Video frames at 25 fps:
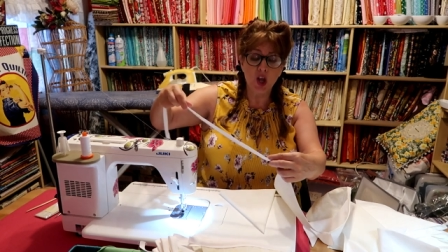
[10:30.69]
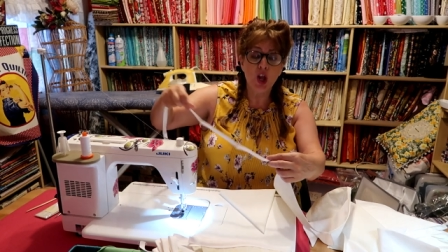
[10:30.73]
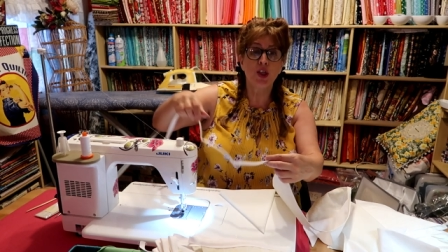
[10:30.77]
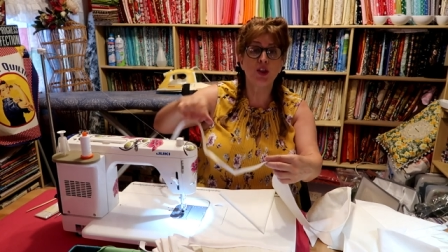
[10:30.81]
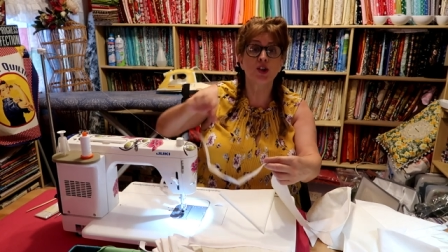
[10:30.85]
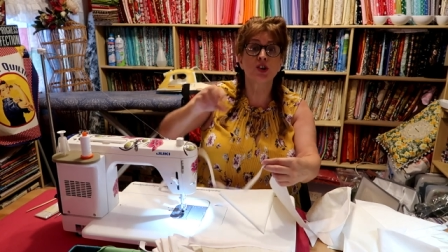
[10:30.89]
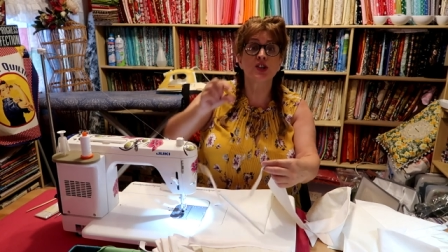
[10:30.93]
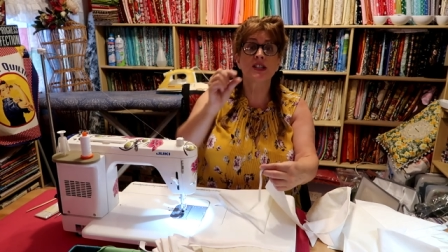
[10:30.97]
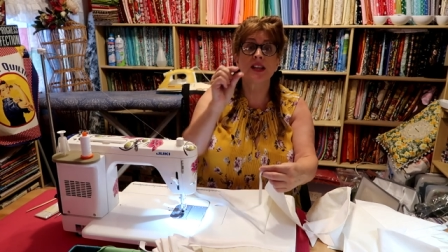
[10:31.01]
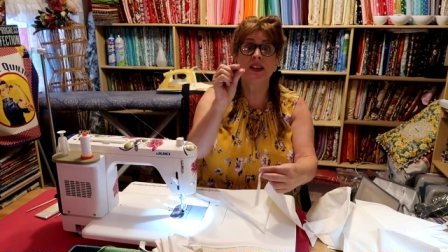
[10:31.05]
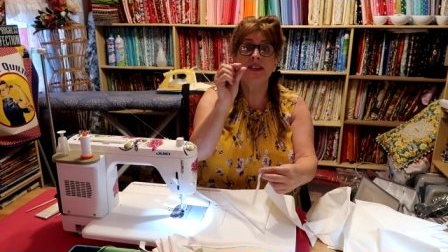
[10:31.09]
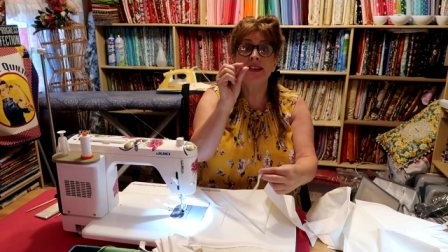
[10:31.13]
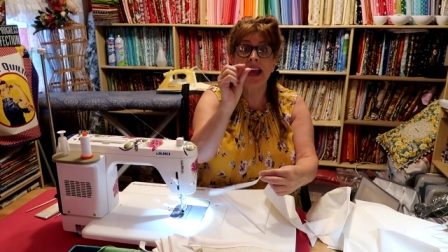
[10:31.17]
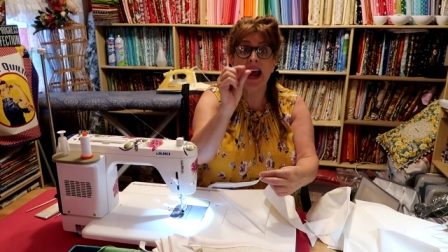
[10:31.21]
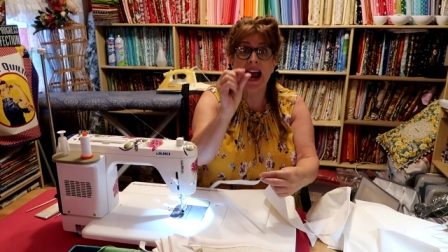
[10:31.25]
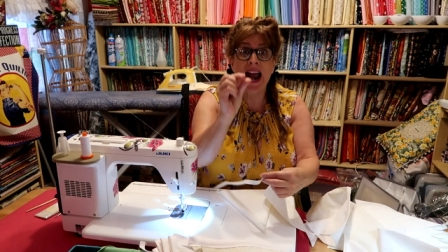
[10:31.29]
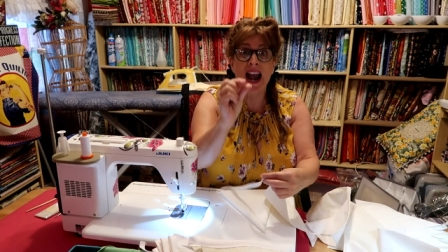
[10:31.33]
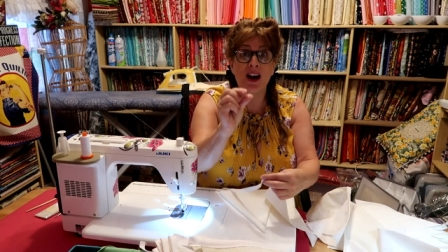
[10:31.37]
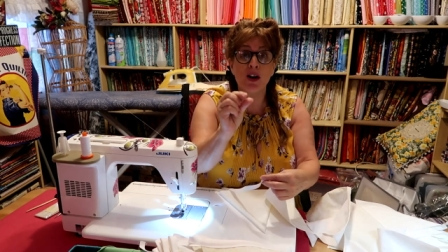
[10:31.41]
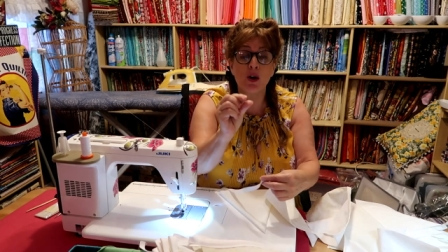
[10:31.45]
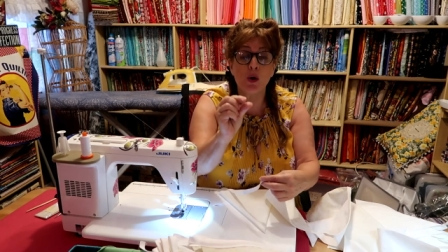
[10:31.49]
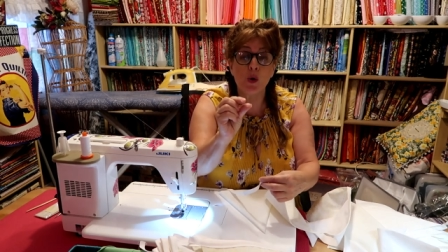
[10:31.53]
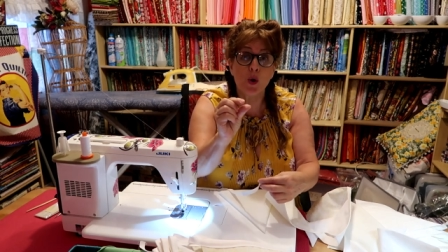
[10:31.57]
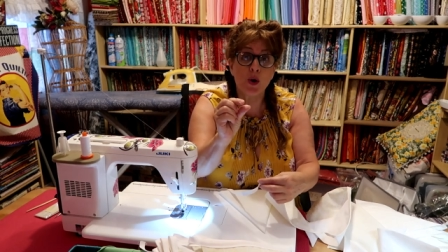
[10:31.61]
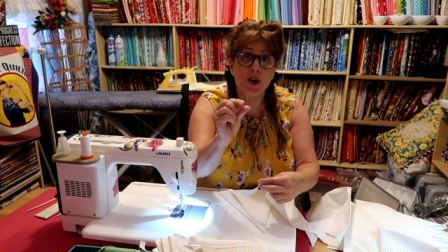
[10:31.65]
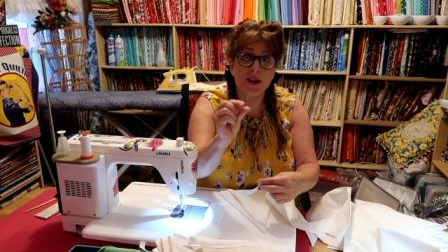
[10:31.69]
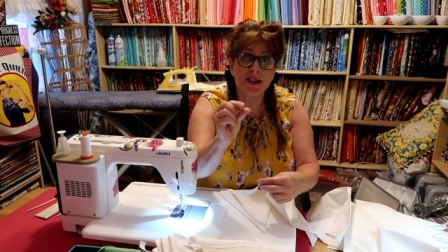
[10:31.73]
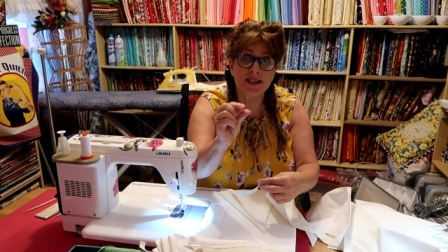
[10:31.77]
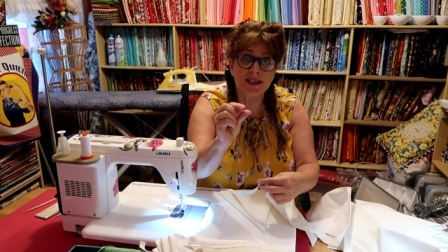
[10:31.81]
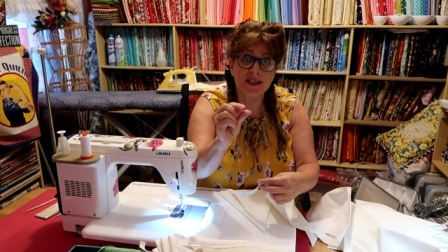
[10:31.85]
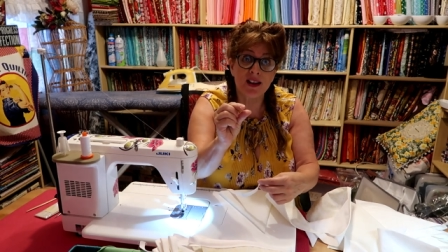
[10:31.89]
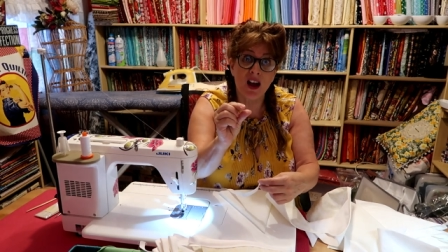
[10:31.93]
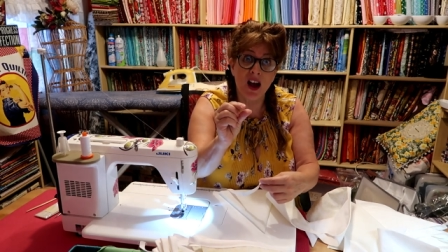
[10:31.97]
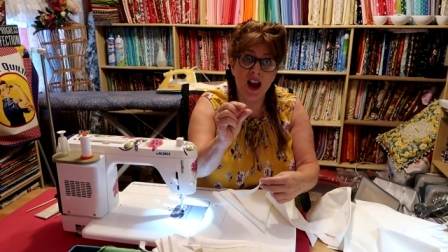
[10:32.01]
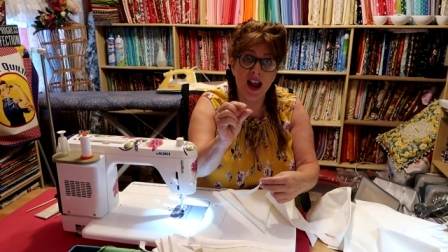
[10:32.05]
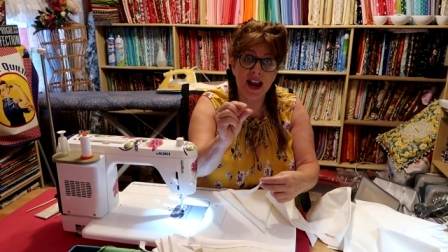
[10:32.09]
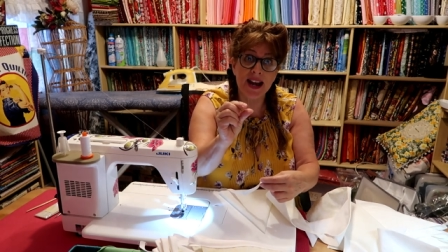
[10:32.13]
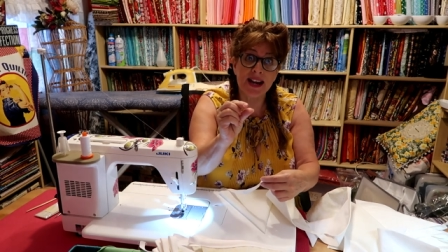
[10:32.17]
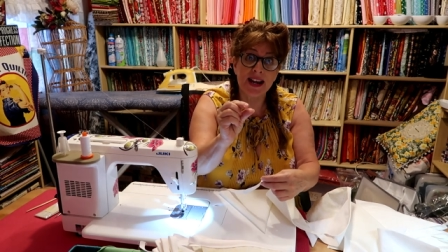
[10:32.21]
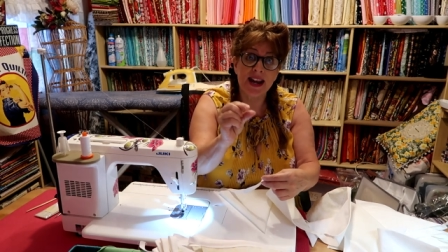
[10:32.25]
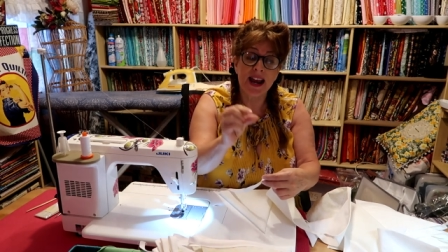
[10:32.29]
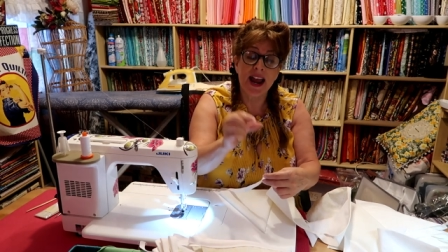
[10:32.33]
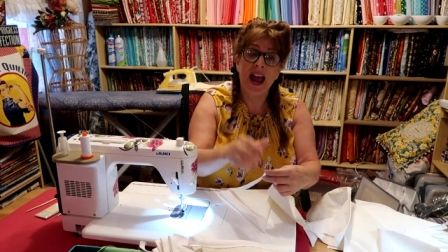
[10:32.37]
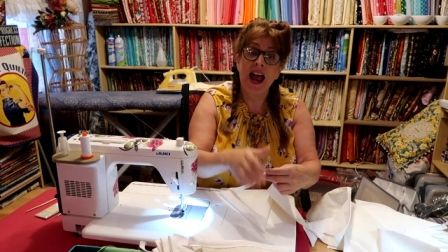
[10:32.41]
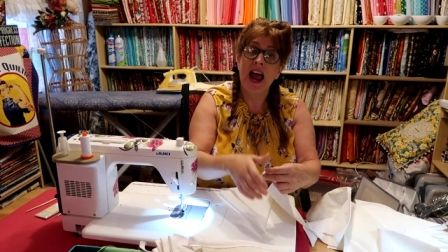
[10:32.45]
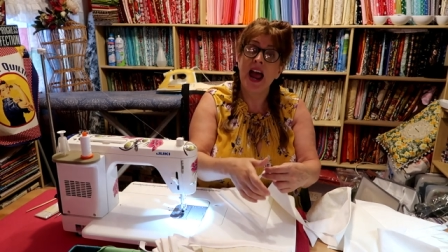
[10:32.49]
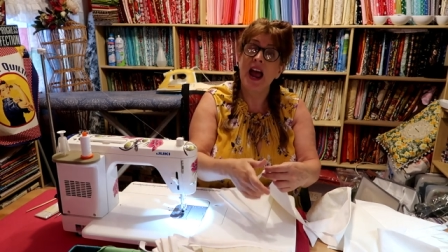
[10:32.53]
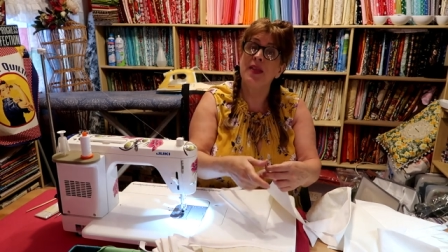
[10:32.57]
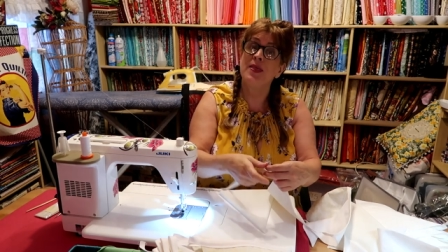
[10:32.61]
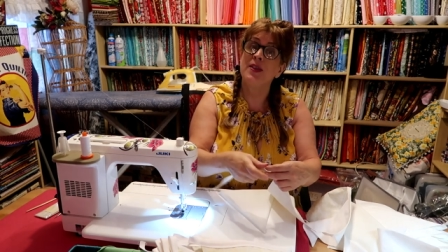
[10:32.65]
There's a narrower side
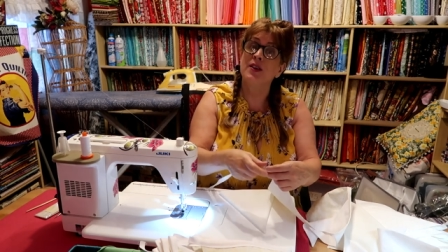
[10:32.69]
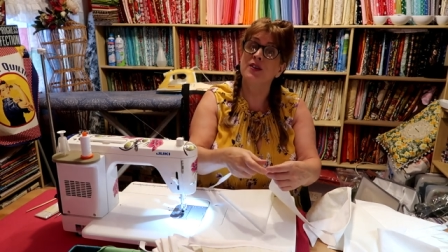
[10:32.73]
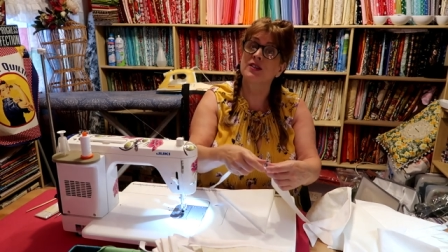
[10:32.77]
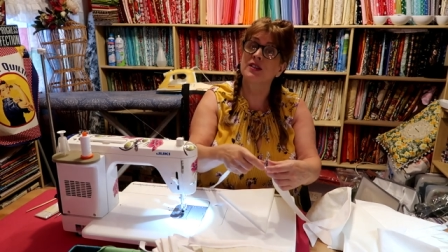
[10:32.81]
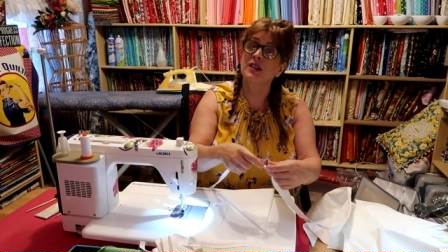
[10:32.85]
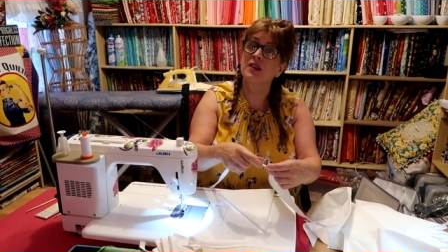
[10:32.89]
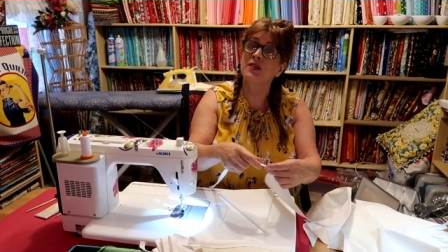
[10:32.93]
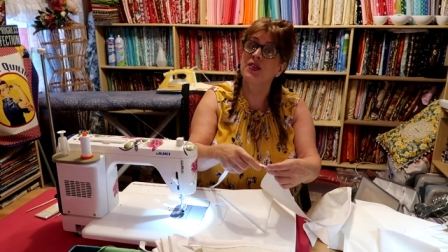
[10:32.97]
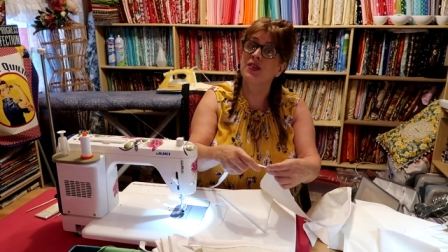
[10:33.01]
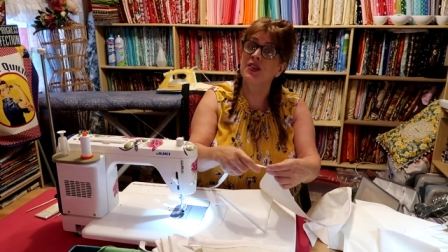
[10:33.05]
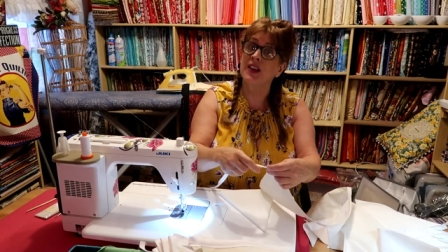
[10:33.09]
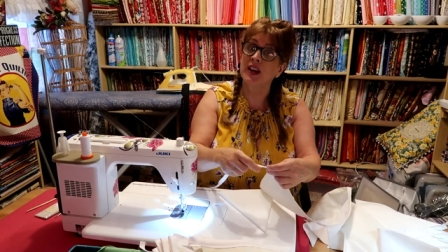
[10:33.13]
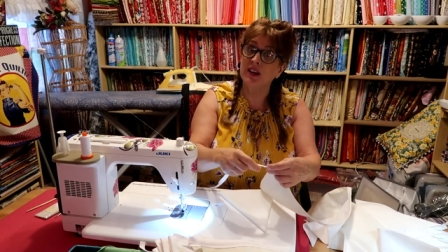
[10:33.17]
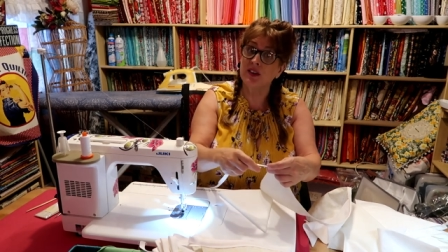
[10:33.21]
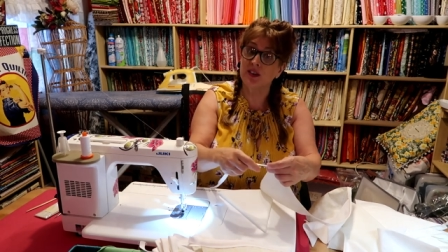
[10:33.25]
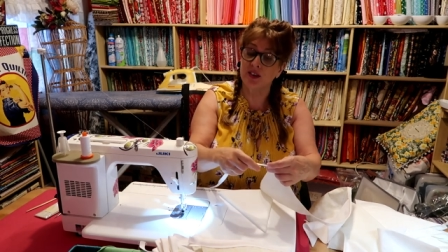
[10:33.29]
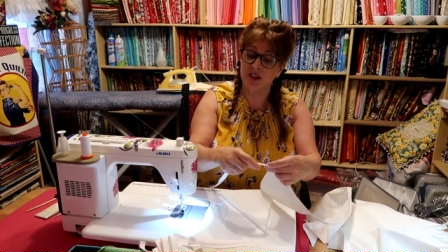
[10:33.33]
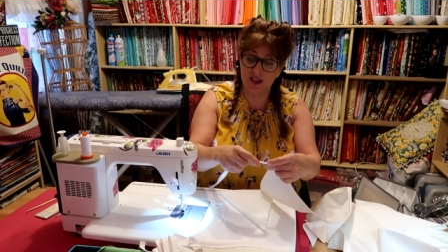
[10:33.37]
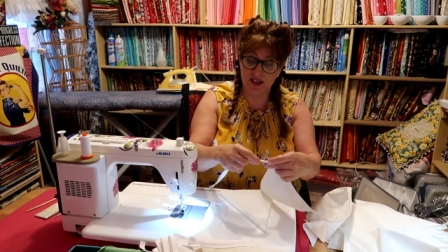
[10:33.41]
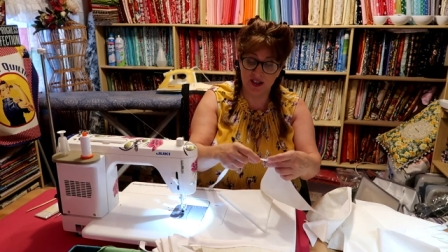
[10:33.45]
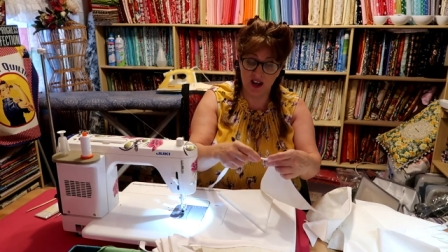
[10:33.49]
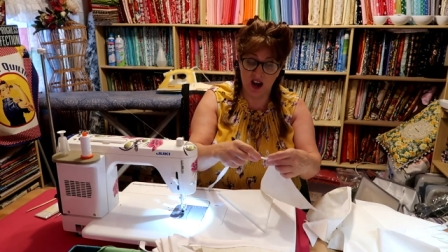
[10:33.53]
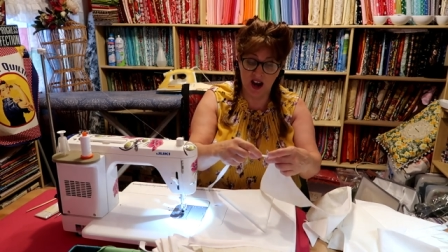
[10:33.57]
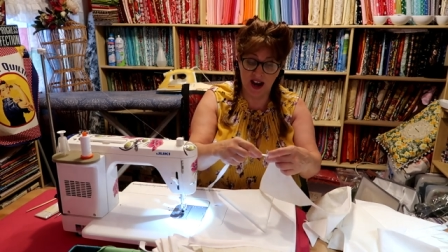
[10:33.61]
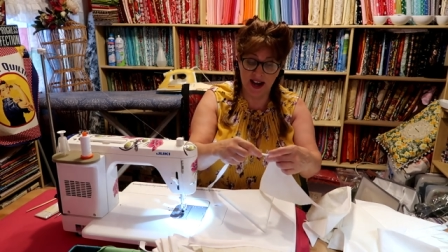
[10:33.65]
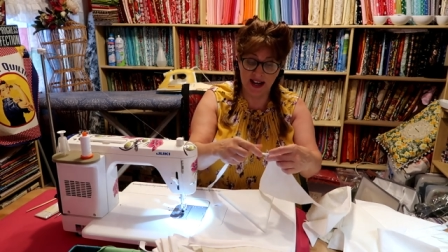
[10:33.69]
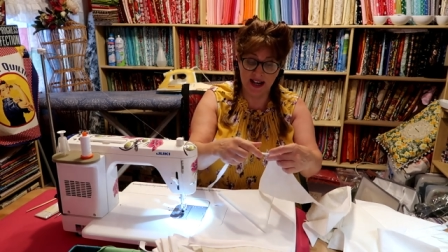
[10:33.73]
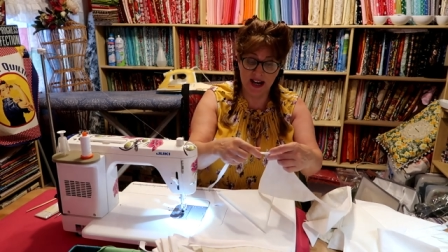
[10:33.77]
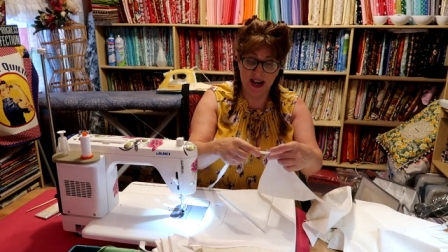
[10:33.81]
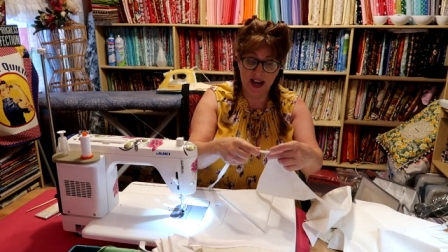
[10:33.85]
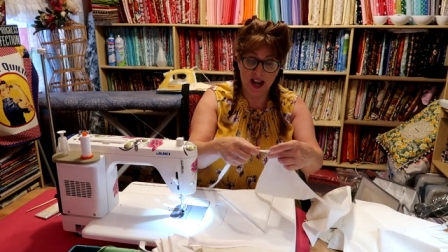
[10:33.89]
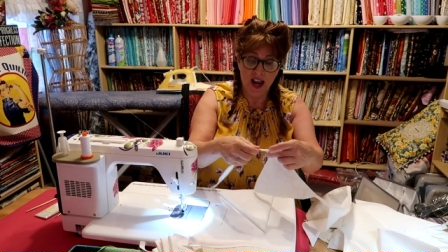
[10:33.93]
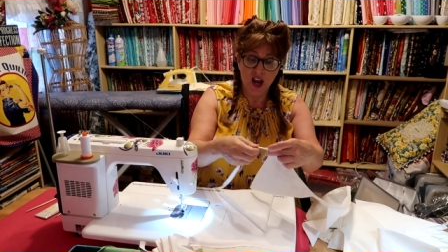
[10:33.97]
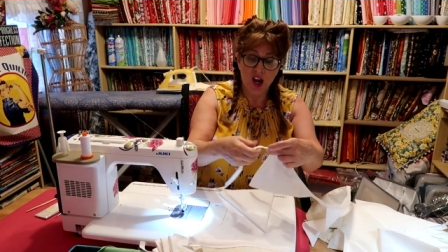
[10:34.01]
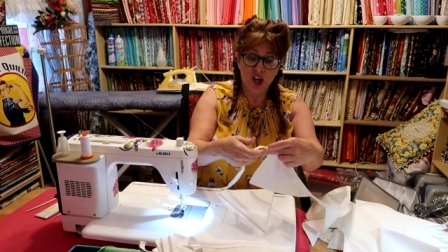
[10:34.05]
and there's a thicker side.